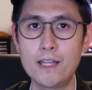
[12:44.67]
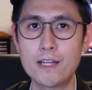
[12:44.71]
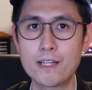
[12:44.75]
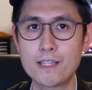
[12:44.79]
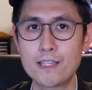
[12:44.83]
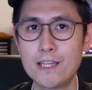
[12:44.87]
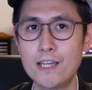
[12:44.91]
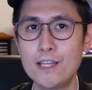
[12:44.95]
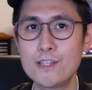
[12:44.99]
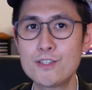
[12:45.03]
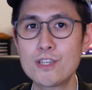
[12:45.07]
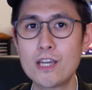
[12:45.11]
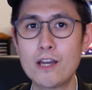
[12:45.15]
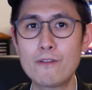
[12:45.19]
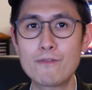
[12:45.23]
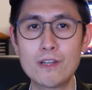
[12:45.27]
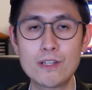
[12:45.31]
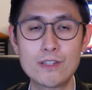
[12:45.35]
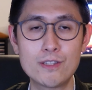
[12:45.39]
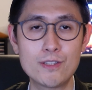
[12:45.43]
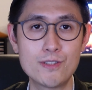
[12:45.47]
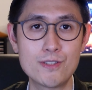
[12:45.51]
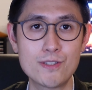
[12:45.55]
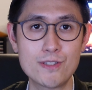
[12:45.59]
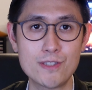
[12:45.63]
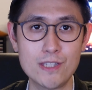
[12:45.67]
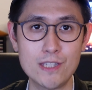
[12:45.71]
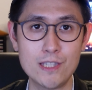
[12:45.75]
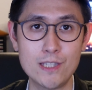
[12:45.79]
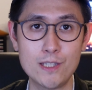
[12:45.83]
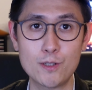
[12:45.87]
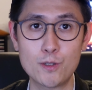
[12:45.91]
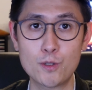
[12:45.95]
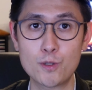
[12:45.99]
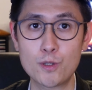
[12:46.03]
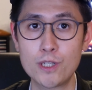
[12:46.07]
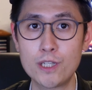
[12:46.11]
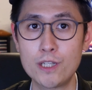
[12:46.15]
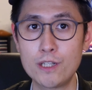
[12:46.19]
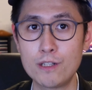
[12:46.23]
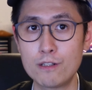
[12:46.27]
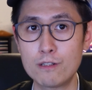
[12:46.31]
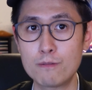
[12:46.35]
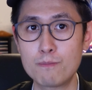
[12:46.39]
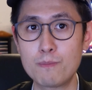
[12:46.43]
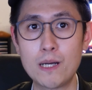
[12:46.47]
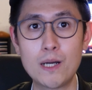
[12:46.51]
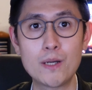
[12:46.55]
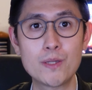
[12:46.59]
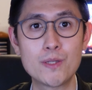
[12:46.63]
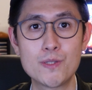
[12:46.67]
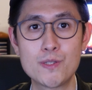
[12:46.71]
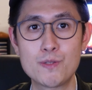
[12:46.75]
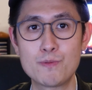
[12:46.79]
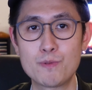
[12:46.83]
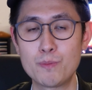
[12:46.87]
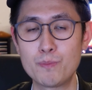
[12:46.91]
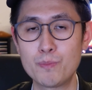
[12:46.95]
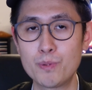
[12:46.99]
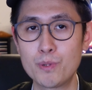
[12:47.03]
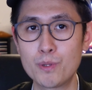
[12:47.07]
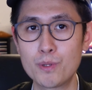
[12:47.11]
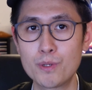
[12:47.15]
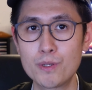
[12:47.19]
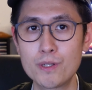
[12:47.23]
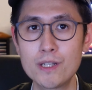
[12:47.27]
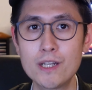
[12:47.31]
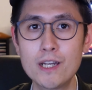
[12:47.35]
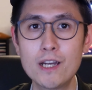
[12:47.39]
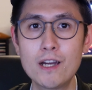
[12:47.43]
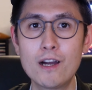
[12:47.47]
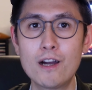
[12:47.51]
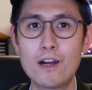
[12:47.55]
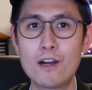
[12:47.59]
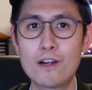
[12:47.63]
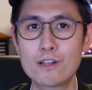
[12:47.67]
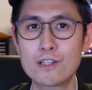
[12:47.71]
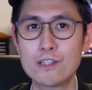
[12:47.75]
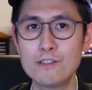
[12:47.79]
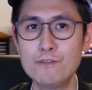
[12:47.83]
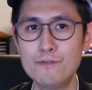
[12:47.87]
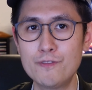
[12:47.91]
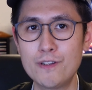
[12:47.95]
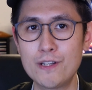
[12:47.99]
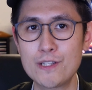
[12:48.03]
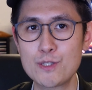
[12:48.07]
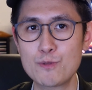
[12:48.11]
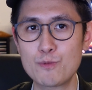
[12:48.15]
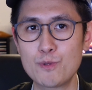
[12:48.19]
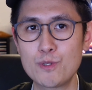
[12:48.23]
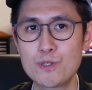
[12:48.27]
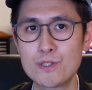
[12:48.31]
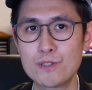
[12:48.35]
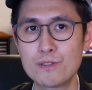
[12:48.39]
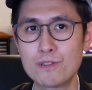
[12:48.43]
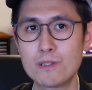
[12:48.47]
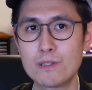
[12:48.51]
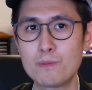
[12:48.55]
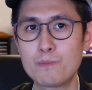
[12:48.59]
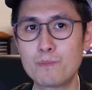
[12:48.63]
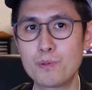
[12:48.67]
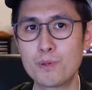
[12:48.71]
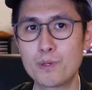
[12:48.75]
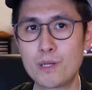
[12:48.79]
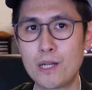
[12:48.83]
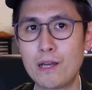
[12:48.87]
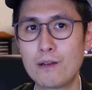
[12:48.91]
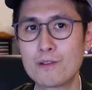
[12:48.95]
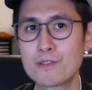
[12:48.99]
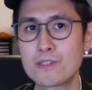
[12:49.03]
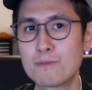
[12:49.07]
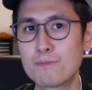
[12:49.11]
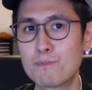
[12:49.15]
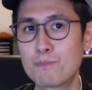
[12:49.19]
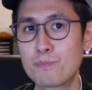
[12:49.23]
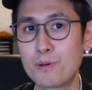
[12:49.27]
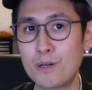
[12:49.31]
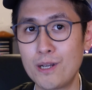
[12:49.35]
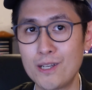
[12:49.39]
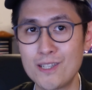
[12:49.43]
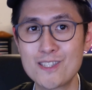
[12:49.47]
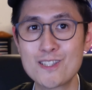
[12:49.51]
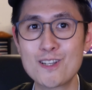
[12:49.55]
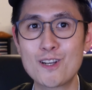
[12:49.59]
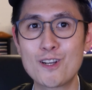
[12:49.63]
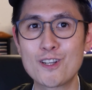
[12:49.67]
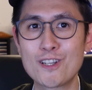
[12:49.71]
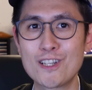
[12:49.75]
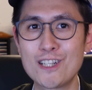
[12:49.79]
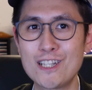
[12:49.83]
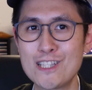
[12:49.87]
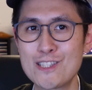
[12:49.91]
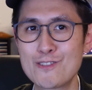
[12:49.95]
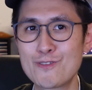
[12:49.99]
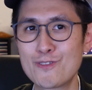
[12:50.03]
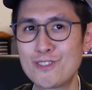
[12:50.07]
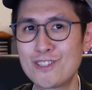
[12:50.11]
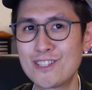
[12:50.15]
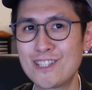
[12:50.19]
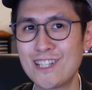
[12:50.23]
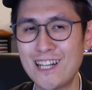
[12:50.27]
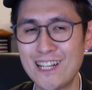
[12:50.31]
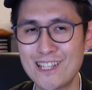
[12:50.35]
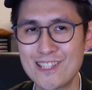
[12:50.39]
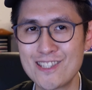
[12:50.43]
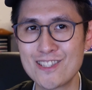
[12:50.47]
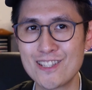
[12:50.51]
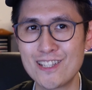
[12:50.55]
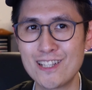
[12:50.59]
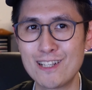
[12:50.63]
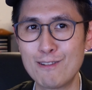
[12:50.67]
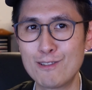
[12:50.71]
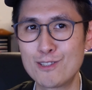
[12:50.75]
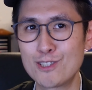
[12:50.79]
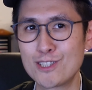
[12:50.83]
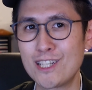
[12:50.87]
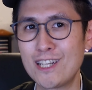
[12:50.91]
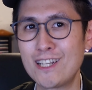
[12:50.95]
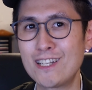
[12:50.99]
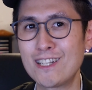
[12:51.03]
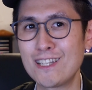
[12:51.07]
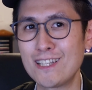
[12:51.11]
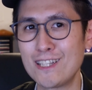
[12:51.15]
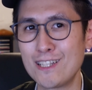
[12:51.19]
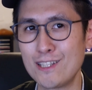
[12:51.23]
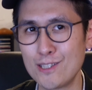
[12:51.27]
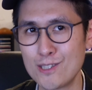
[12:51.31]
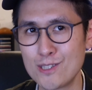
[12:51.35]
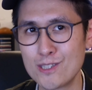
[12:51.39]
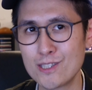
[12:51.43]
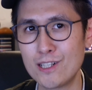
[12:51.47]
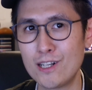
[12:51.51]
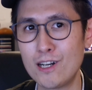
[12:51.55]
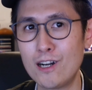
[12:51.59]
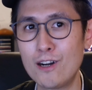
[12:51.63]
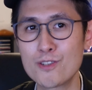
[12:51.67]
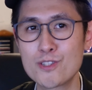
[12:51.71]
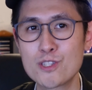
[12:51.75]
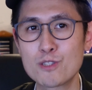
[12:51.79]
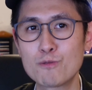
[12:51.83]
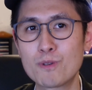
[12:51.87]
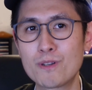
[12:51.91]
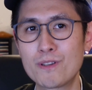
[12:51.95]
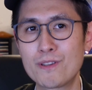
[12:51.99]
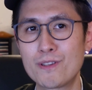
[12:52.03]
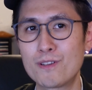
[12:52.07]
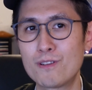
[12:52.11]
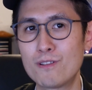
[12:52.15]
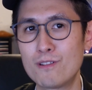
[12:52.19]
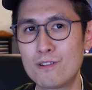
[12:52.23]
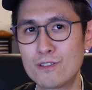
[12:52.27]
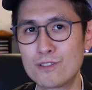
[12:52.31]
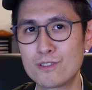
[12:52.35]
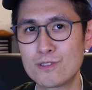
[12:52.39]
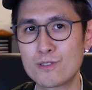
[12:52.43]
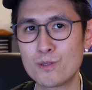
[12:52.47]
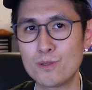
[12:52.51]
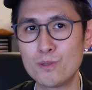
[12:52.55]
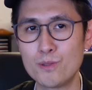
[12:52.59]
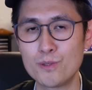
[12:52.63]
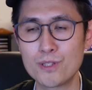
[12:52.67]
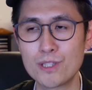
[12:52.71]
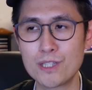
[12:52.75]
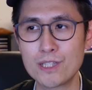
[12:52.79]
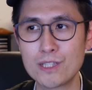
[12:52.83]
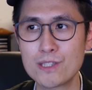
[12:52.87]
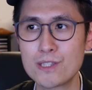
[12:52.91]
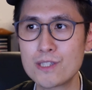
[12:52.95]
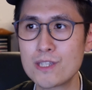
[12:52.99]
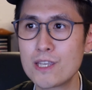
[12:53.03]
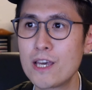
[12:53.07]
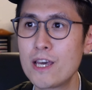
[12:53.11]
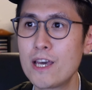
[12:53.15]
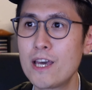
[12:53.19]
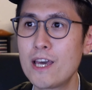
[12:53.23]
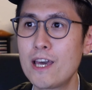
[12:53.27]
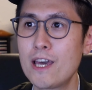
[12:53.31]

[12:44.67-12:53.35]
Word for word: And in case you have yet to see or hear about this report, ARK Invest recently put out some price targets for Tesla, which again is also one of their largest holdings,